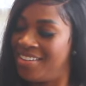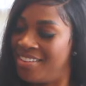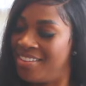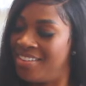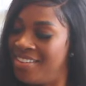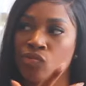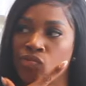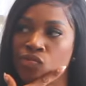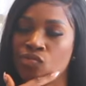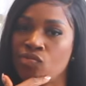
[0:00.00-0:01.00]

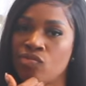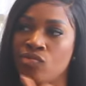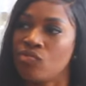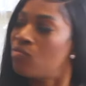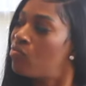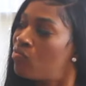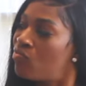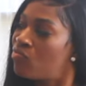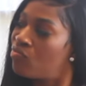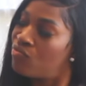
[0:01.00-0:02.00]

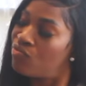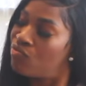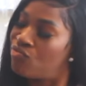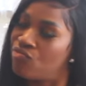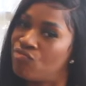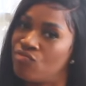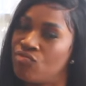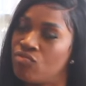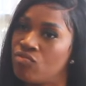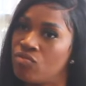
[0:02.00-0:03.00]

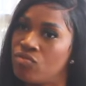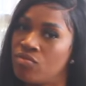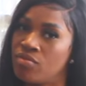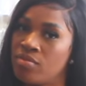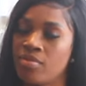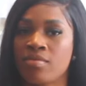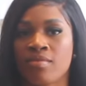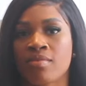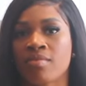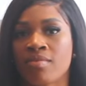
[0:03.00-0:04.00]

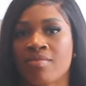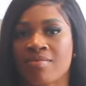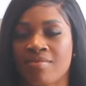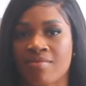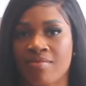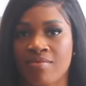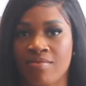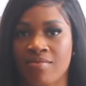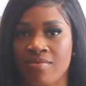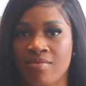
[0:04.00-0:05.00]

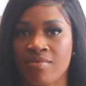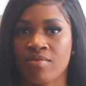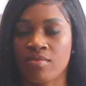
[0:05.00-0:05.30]
This person isn't speaking.